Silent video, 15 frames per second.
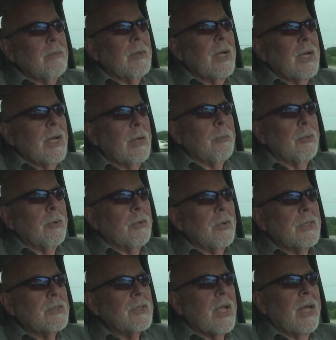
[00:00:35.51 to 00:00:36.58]
My
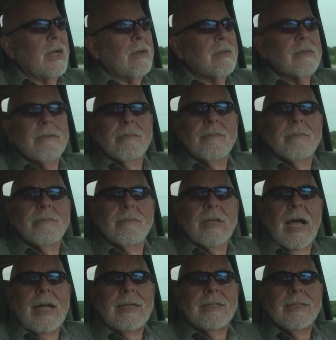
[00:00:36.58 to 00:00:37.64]
helper has kind of
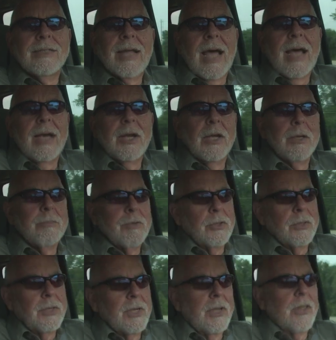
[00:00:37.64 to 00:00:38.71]
gotten tied up
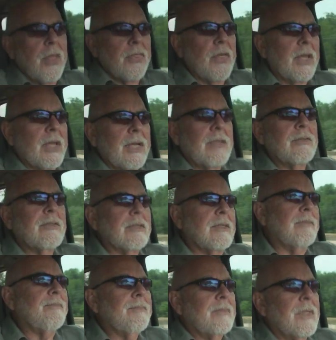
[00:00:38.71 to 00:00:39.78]
doing other things,
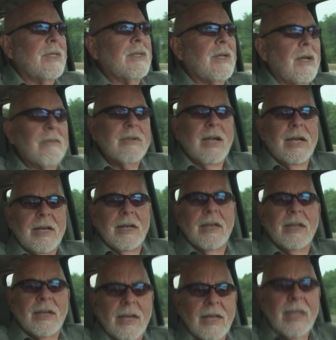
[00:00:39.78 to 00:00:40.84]
and I've gotten a
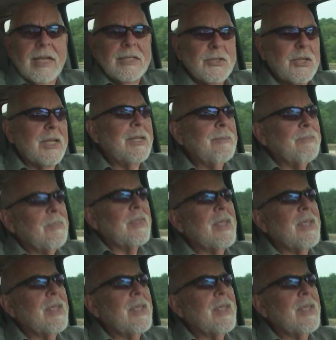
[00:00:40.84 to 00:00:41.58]
little lazy.